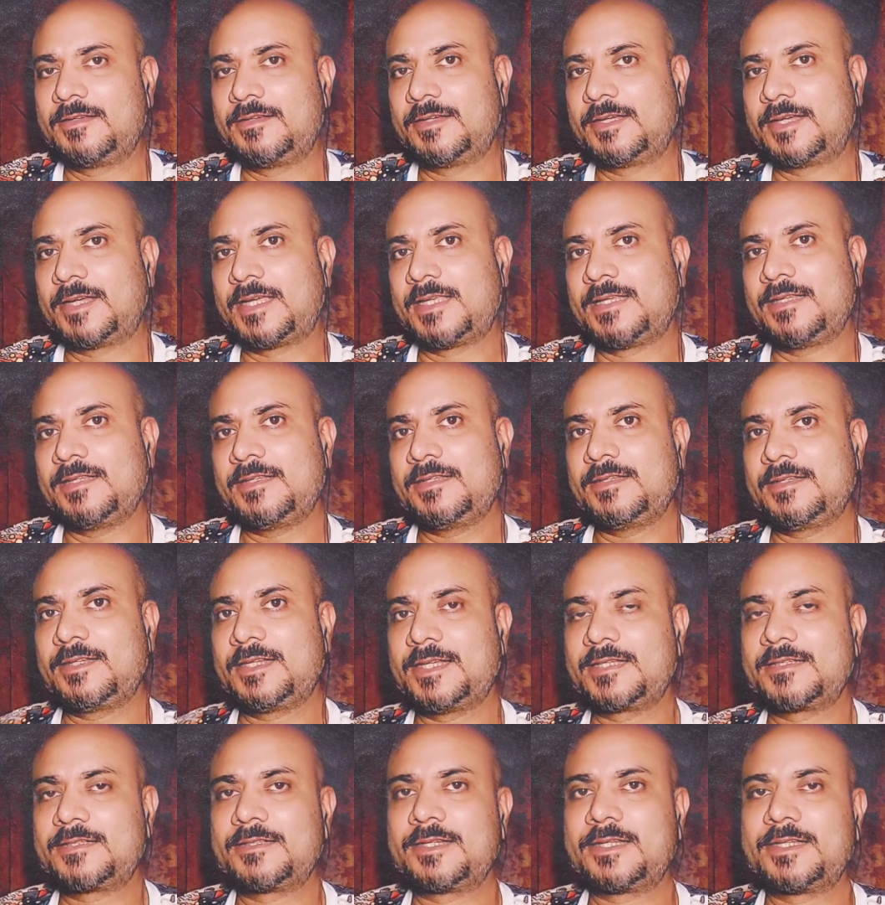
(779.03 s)
I
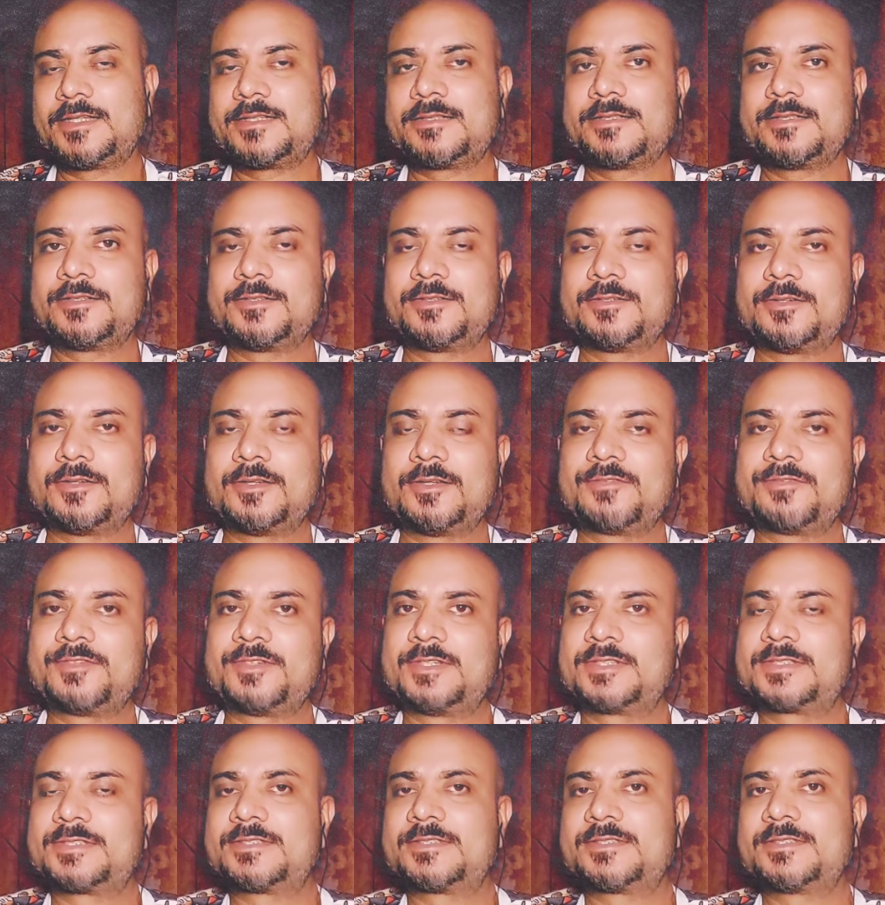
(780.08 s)
all of
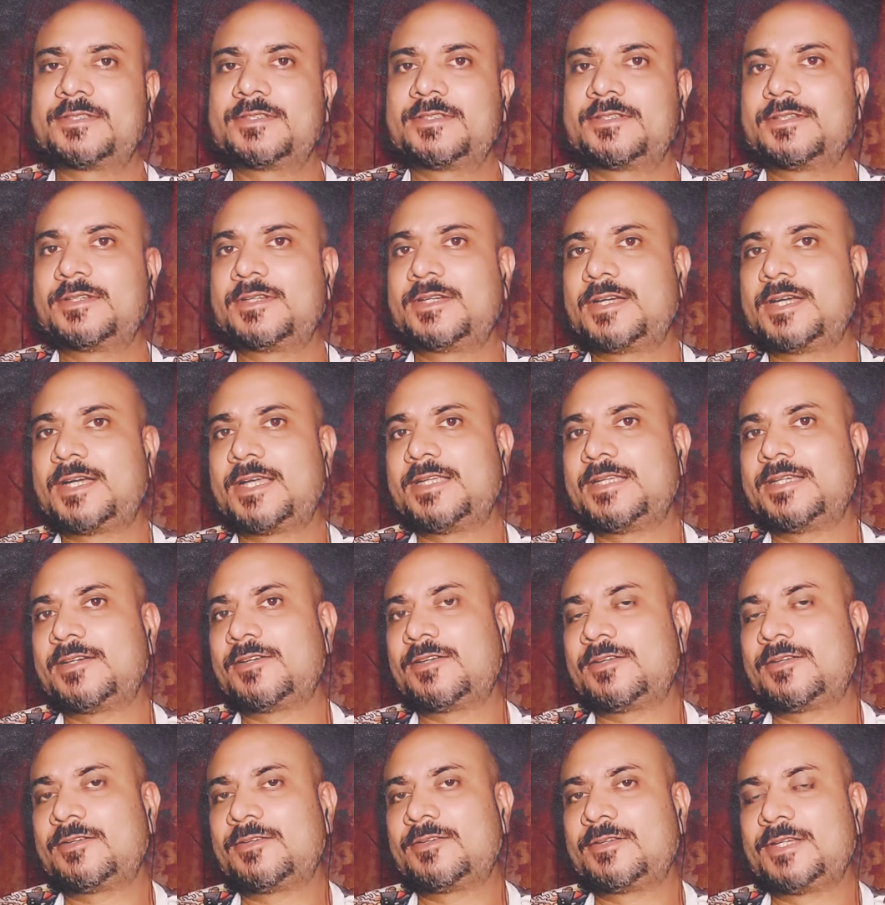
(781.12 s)
us, I
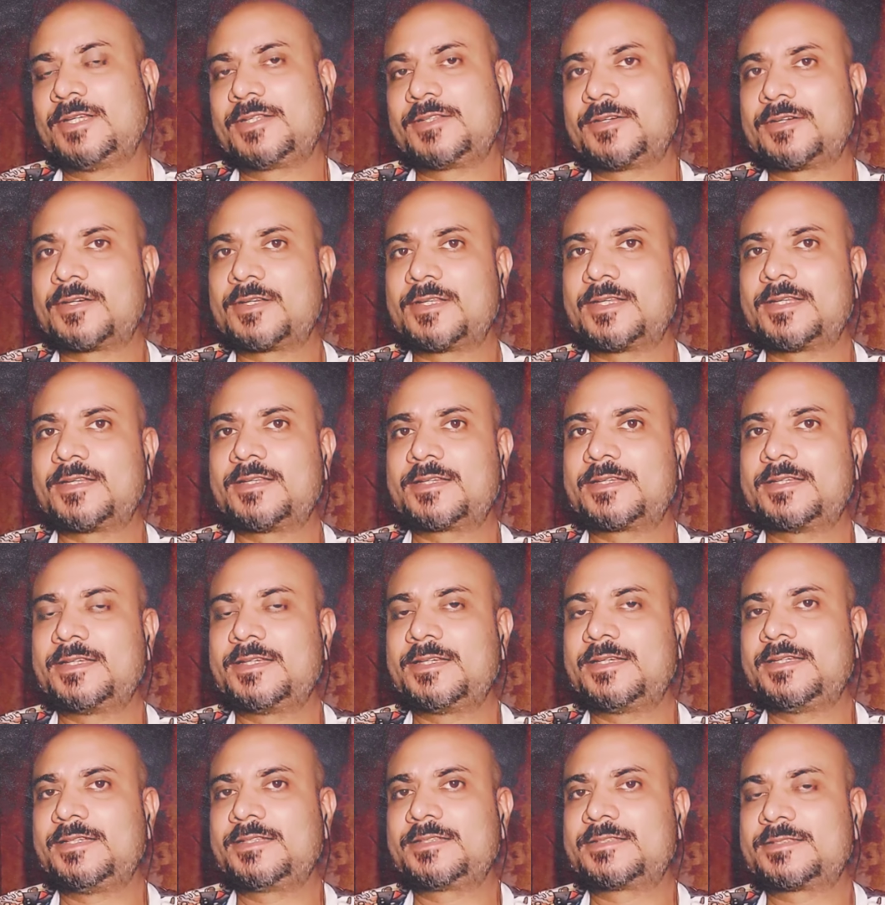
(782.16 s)
only thought that the
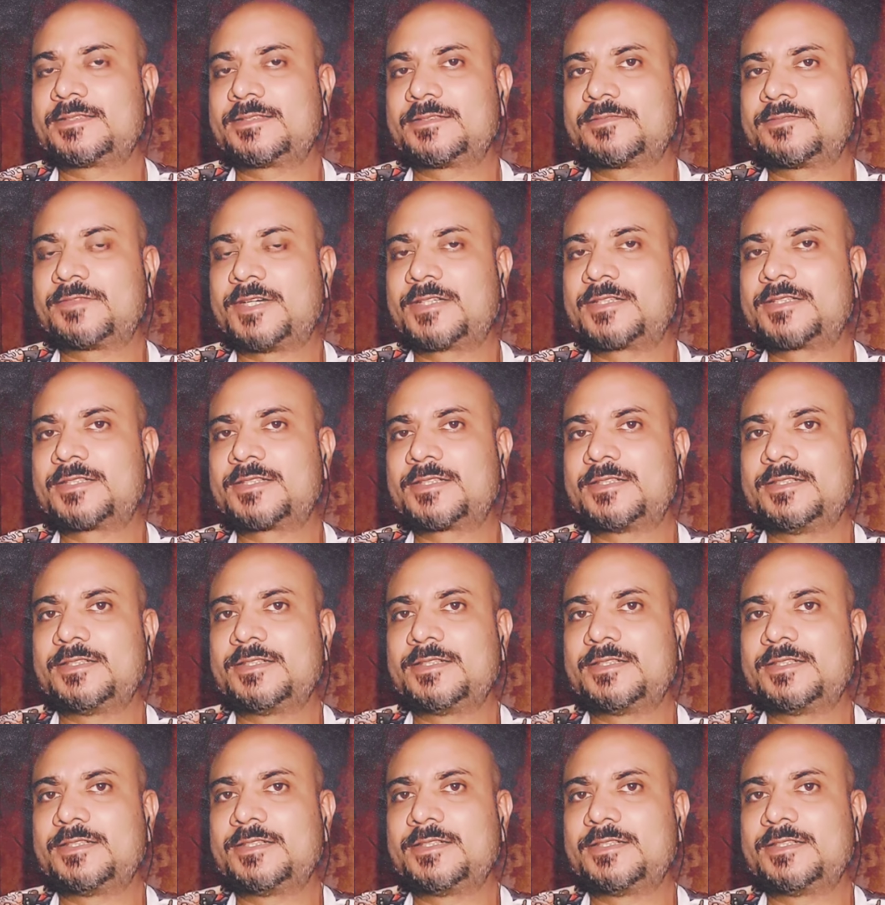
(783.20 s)
kidneys function